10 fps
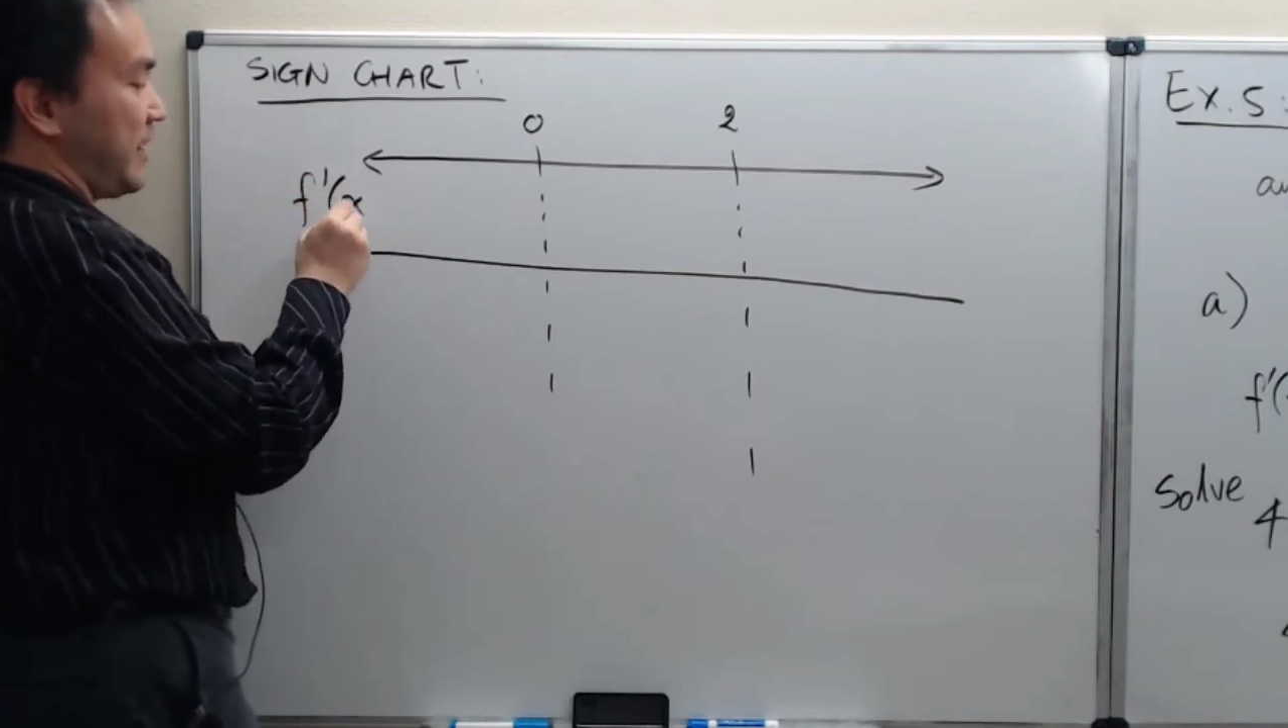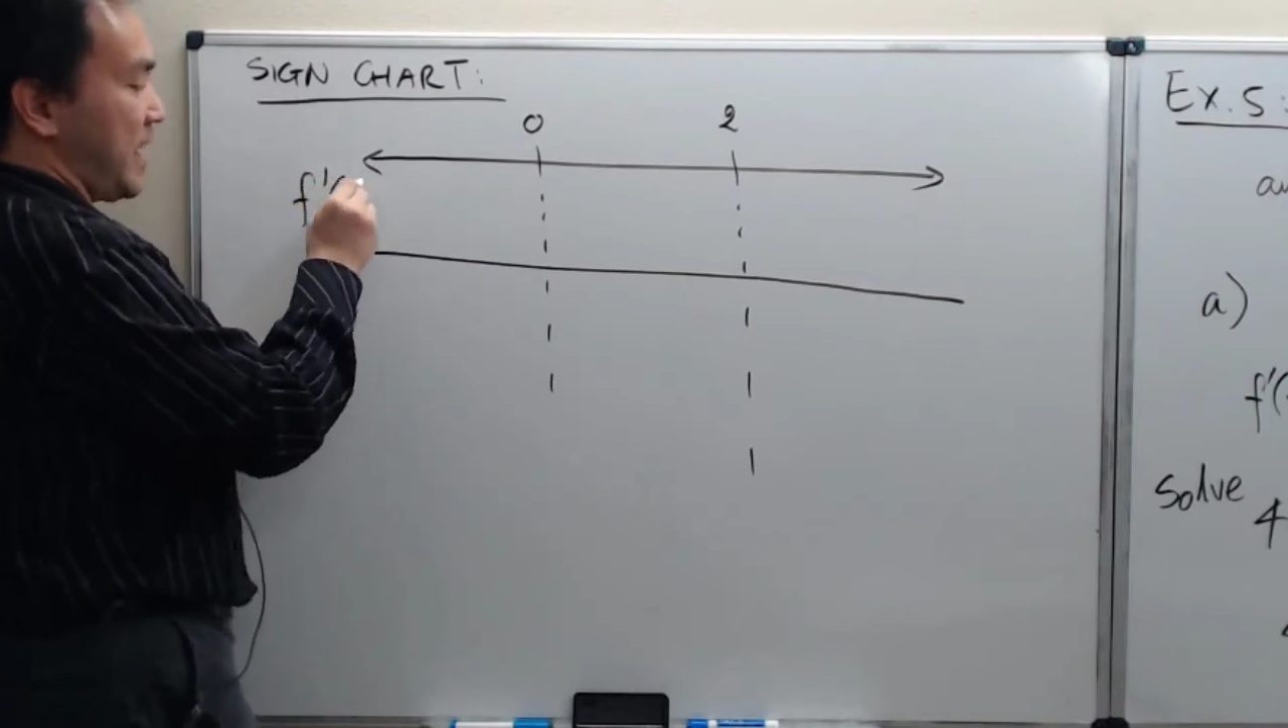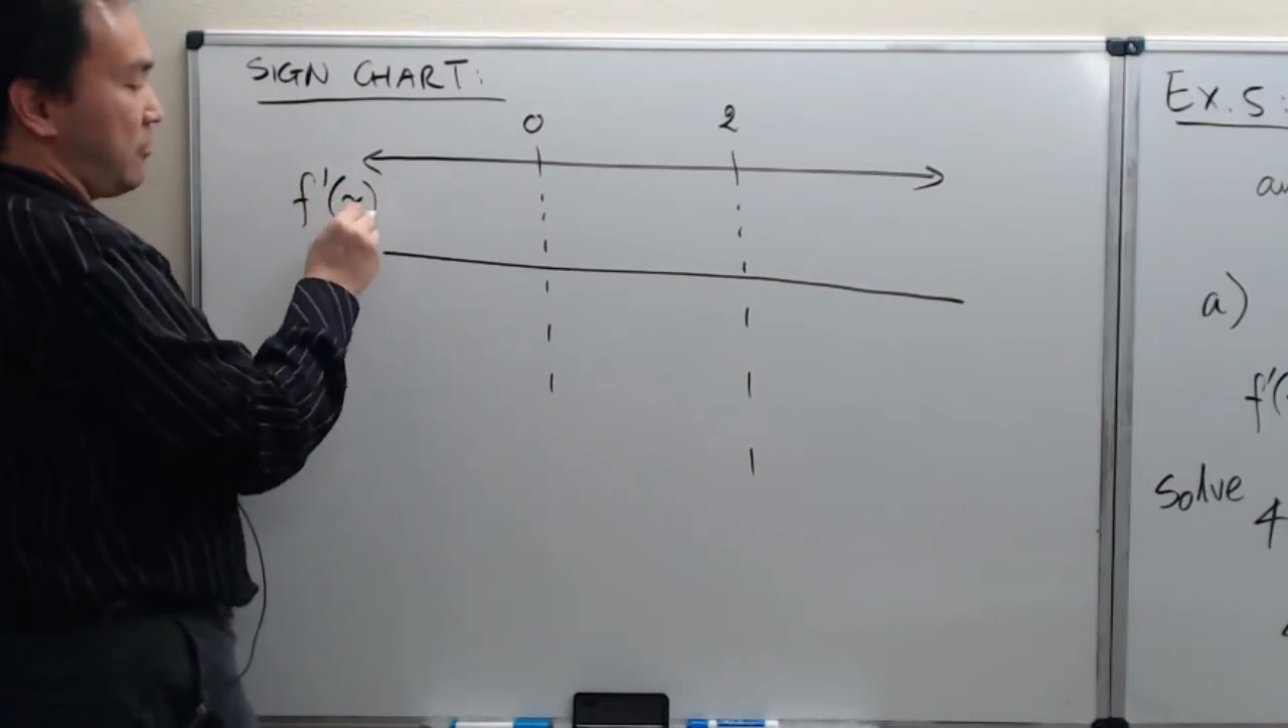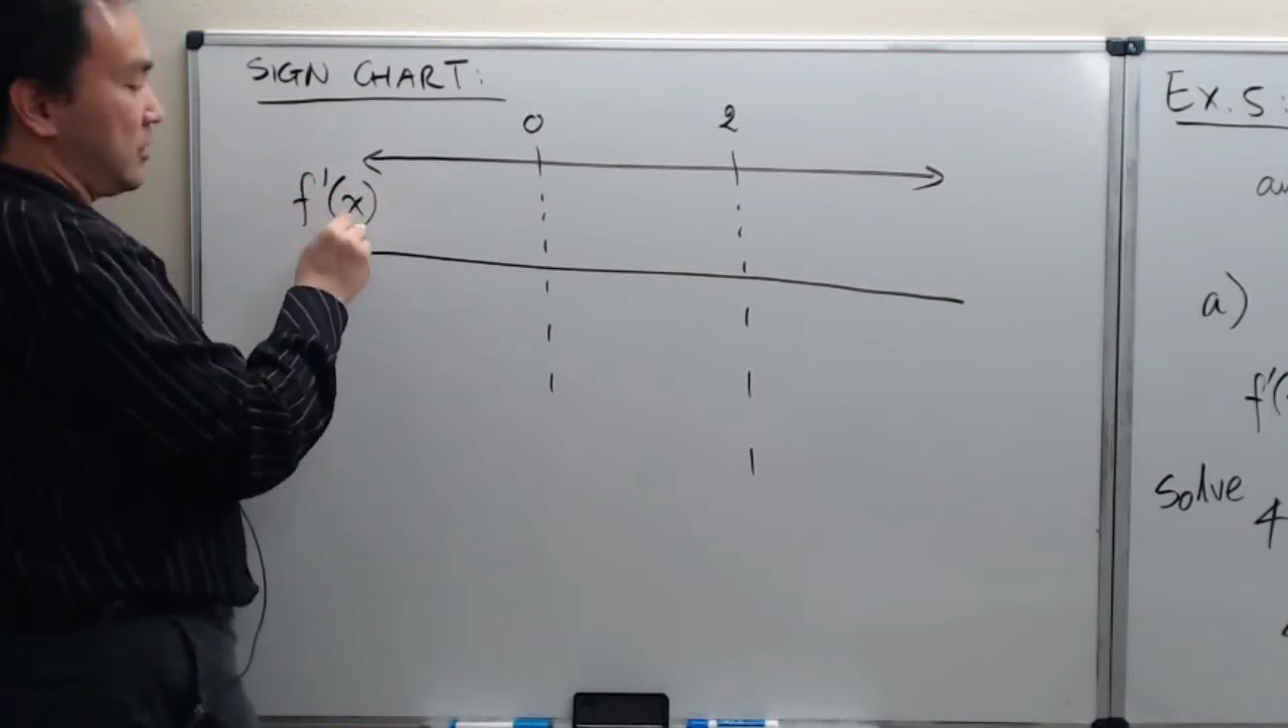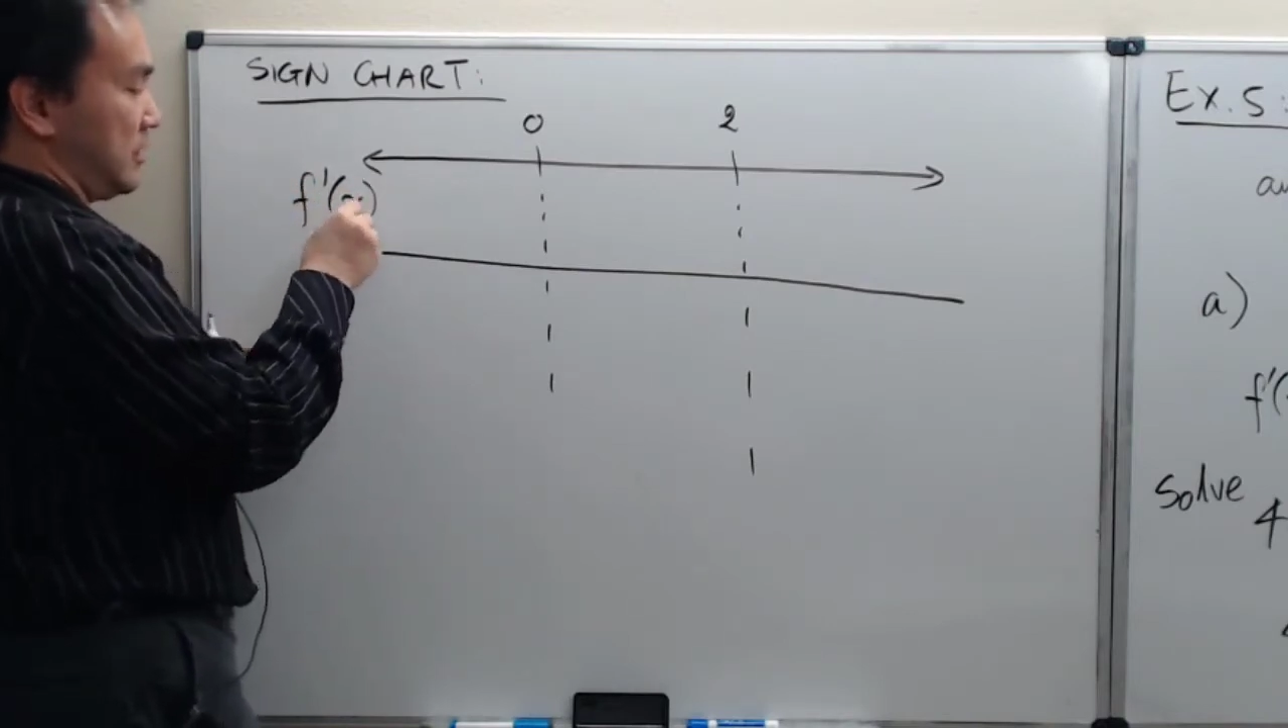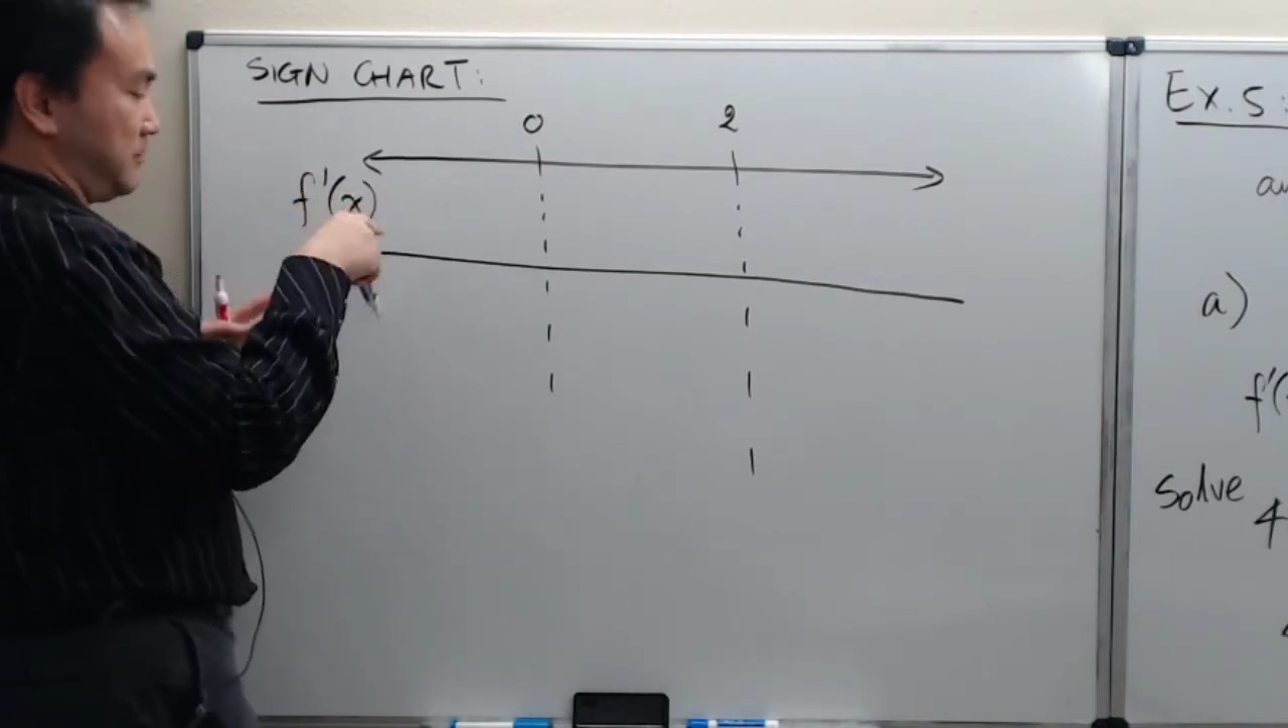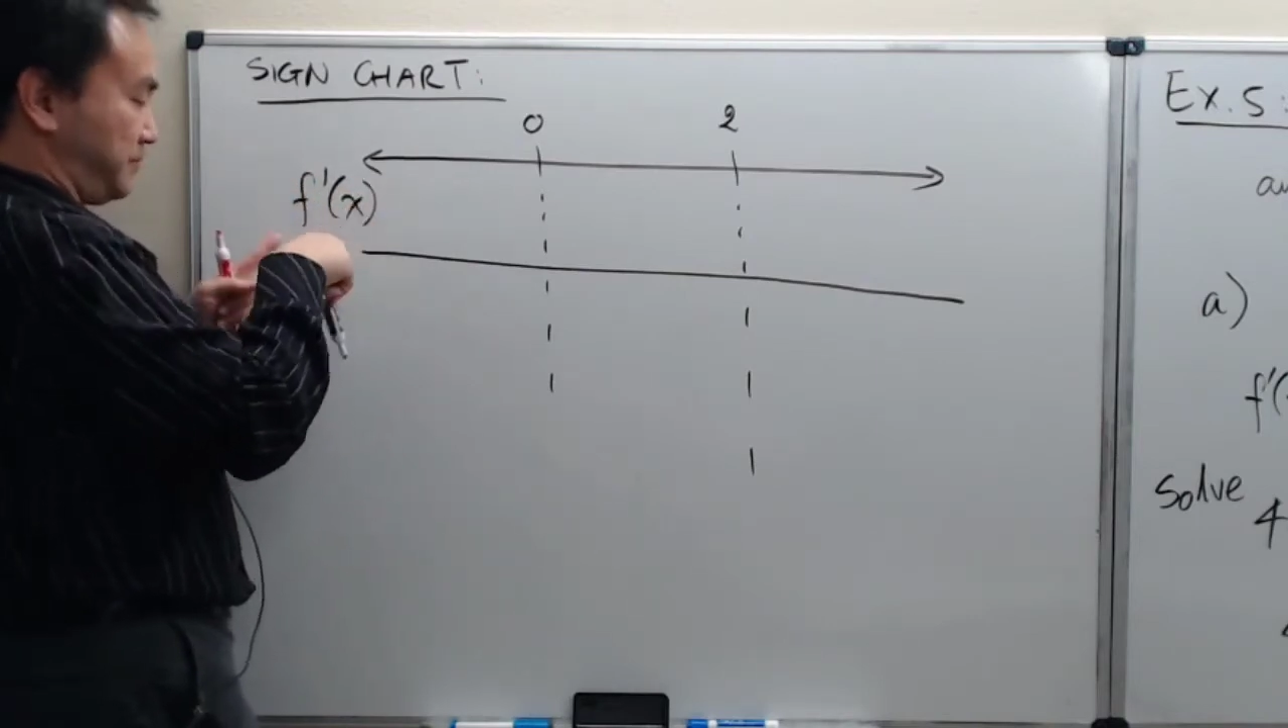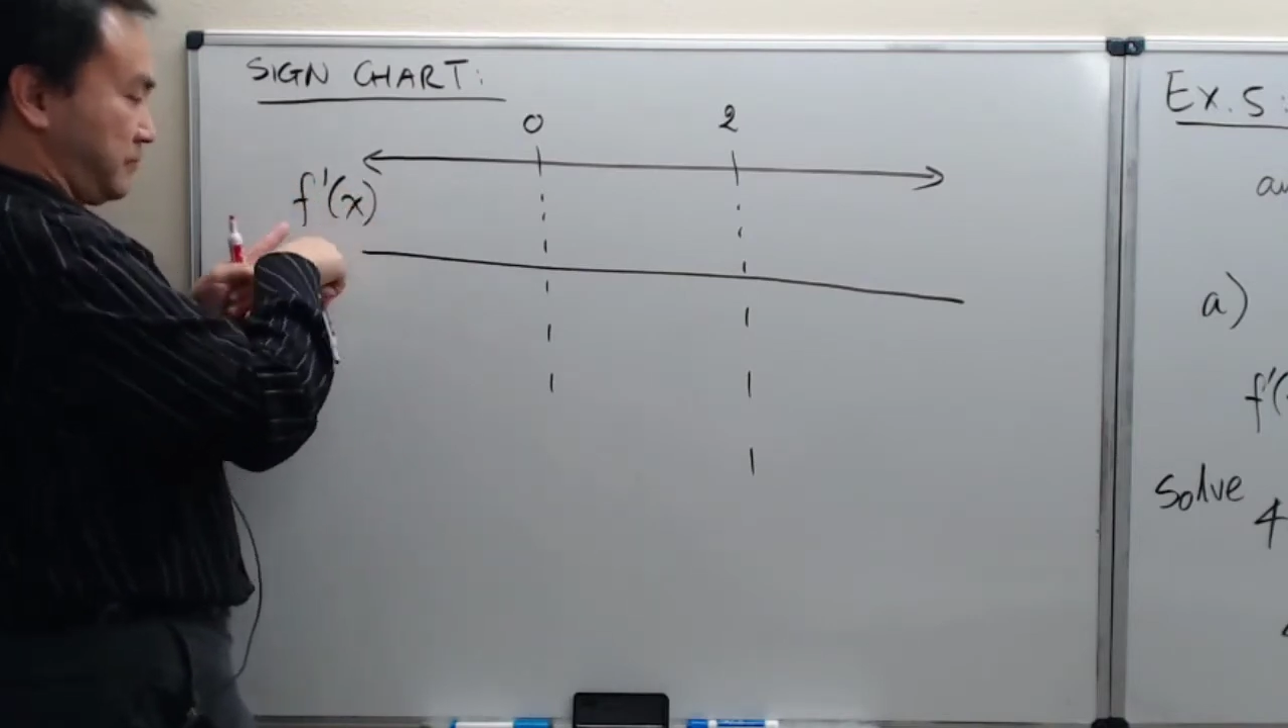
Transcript: our